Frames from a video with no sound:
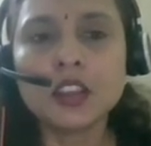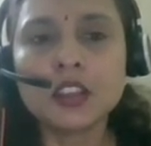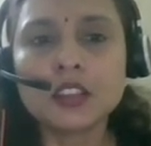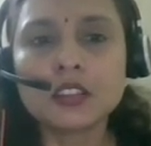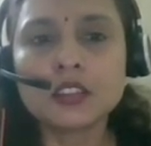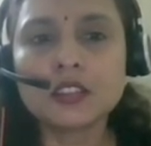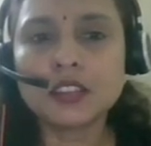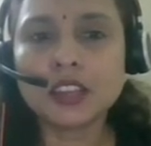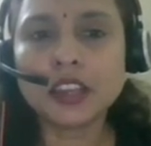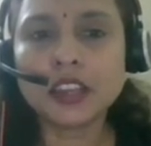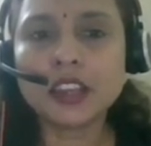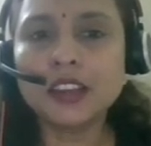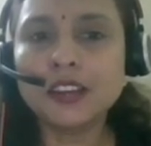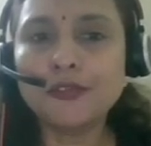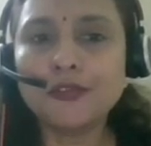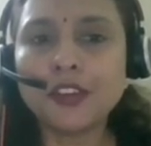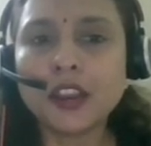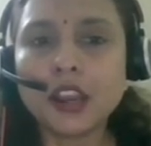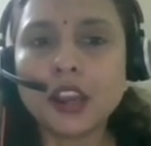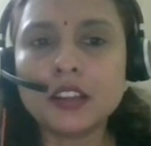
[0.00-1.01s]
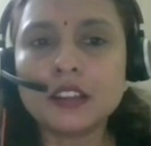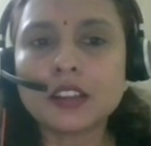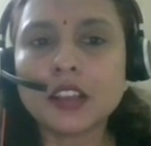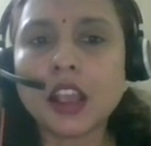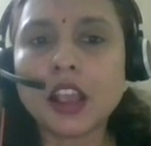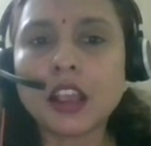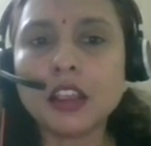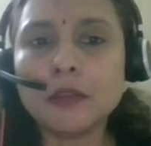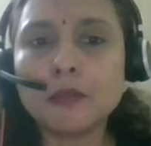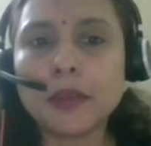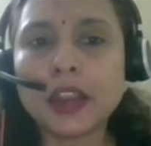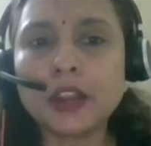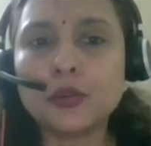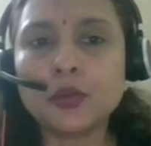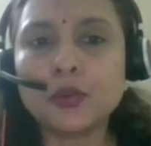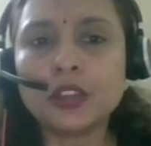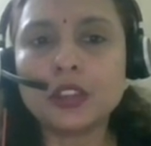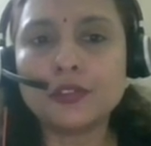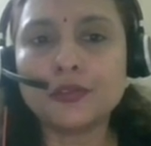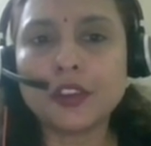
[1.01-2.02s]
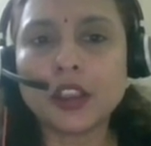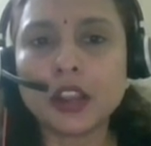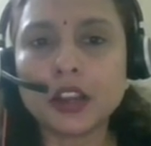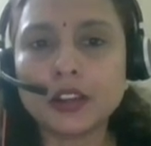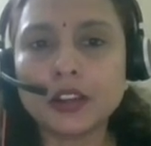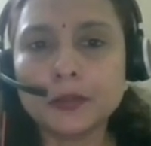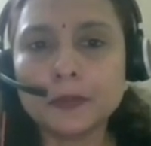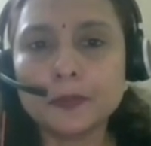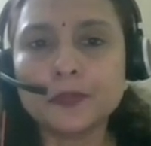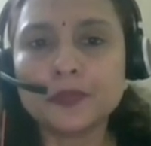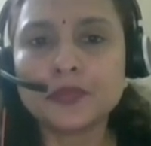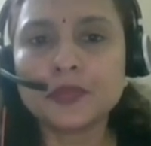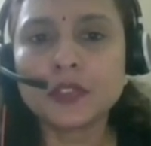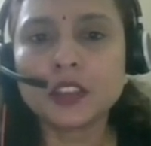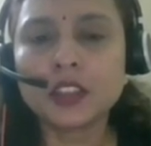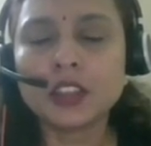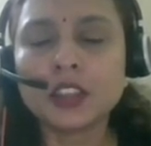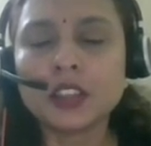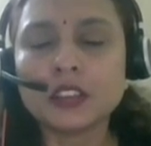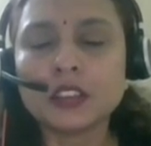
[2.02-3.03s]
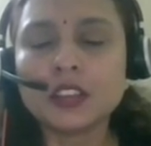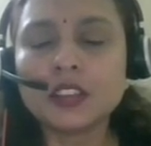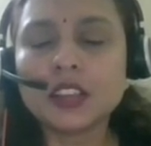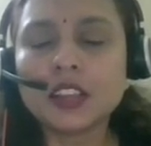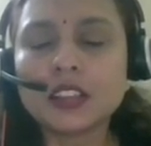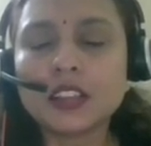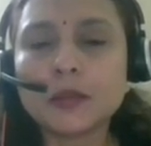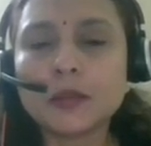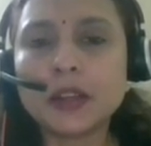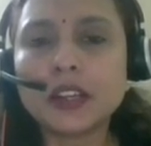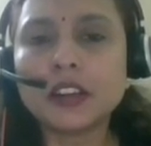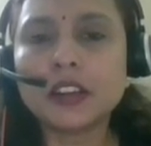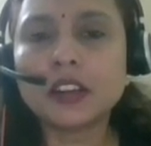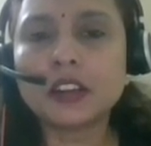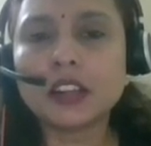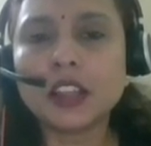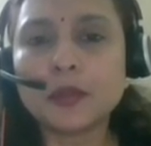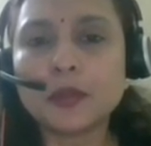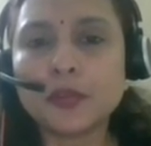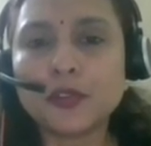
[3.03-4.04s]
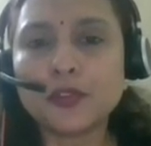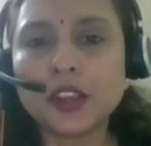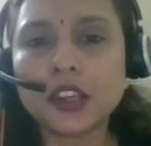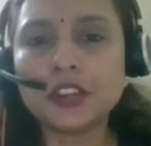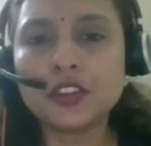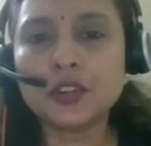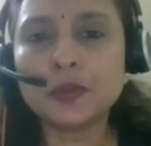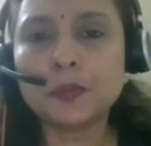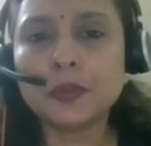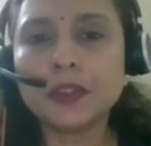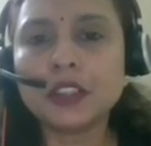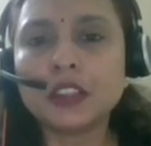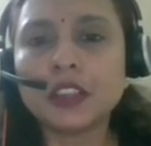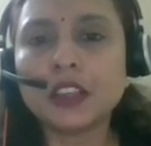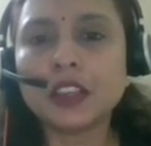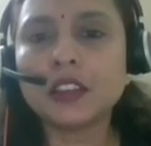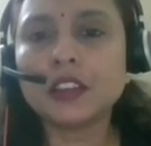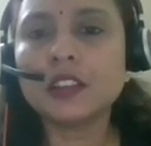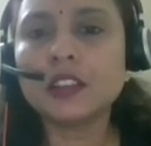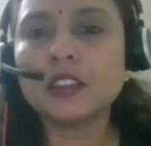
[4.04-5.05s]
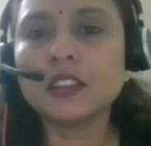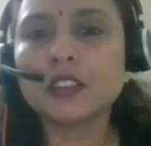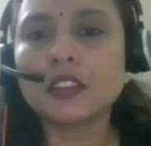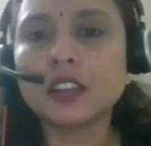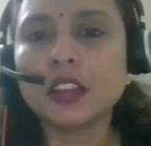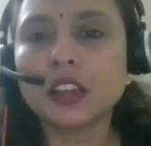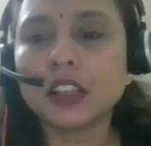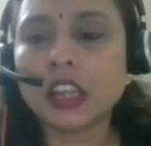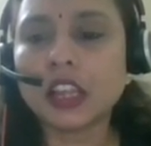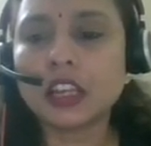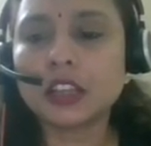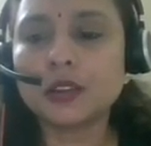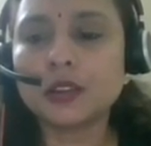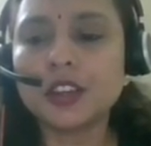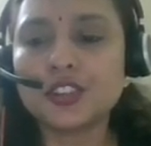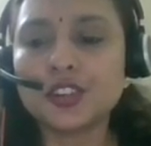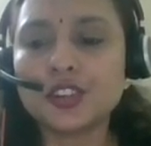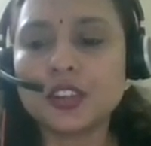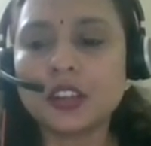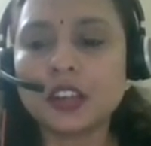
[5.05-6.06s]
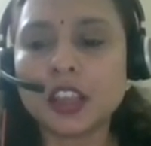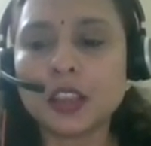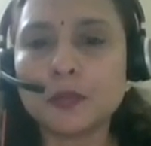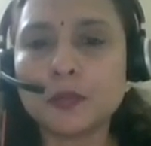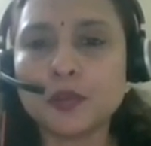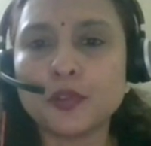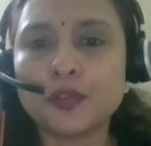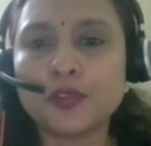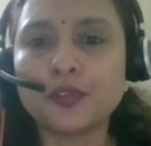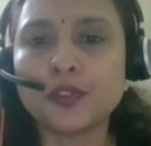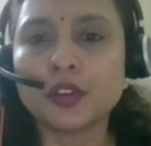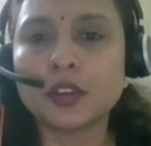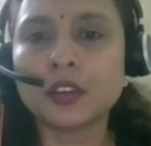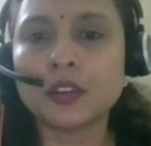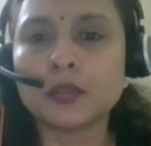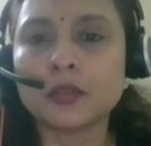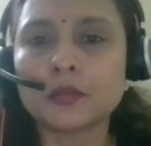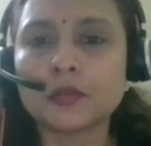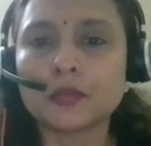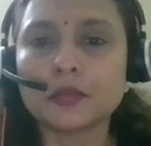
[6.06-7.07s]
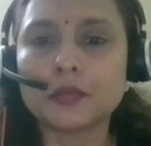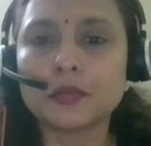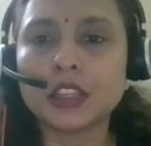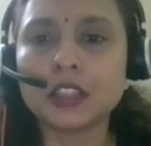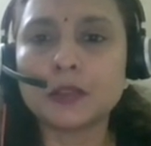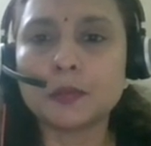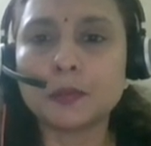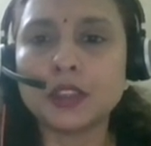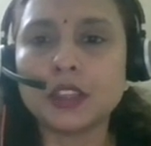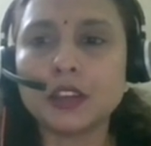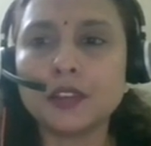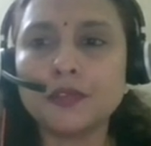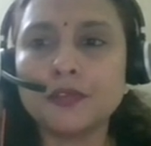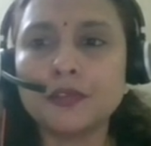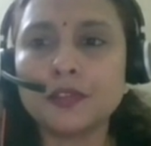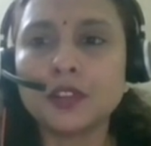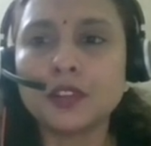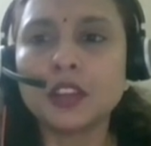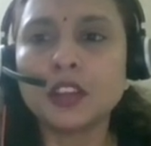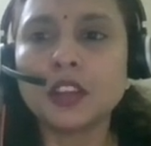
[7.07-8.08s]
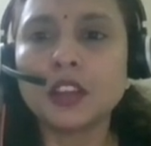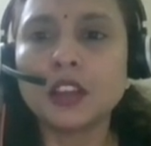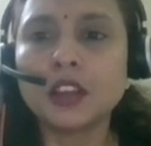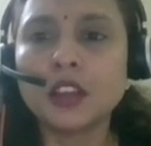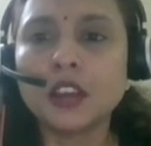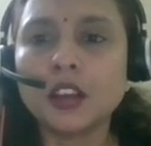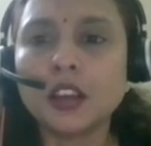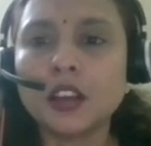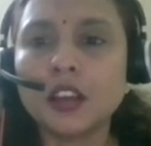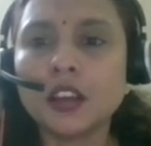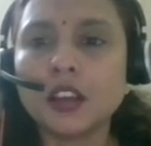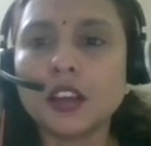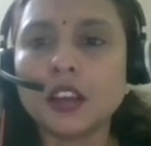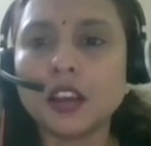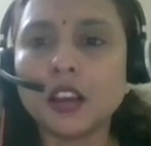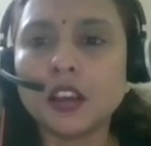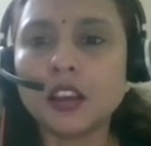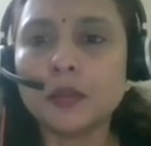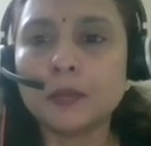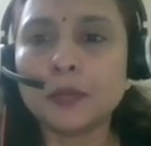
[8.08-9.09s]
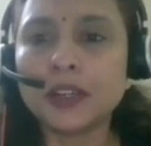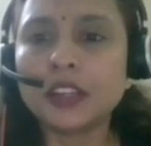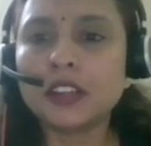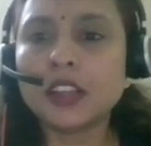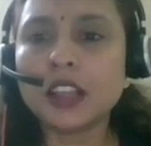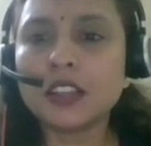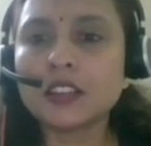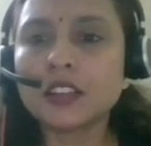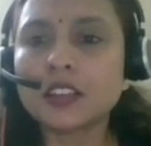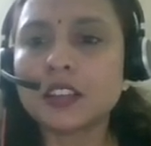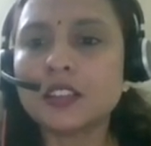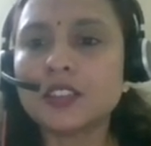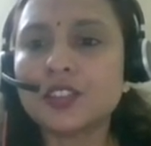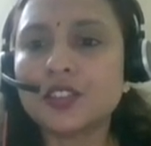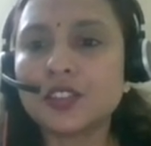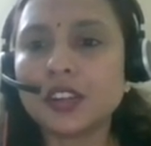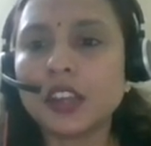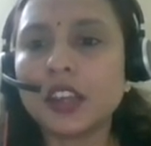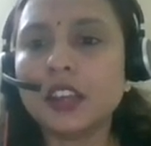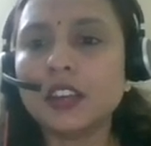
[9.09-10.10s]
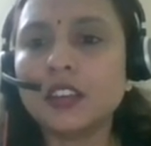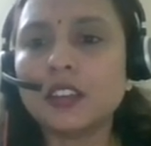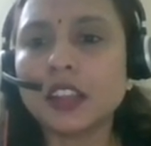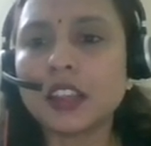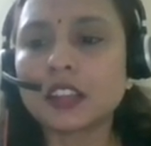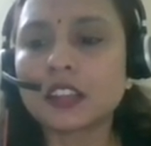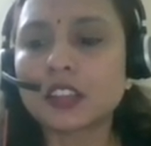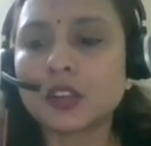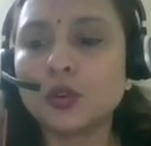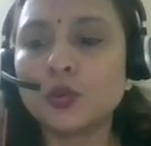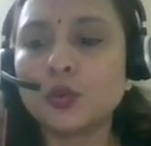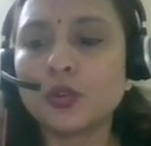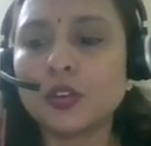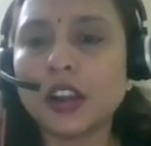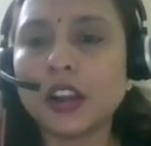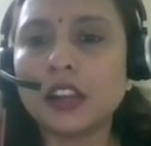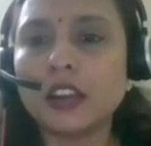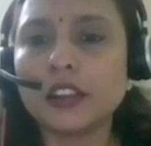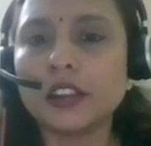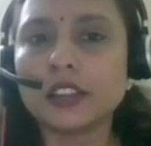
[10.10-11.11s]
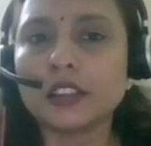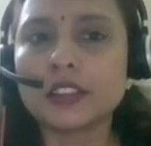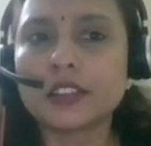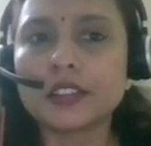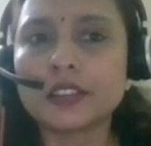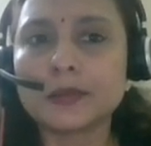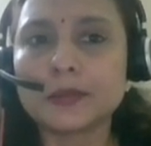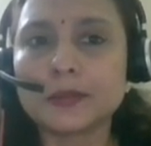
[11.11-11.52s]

The second FAD is a high bandwidth FAD. This has a metric type of IGP again and calculation type of um, SPF, uh, but it has a constraint exclude red links.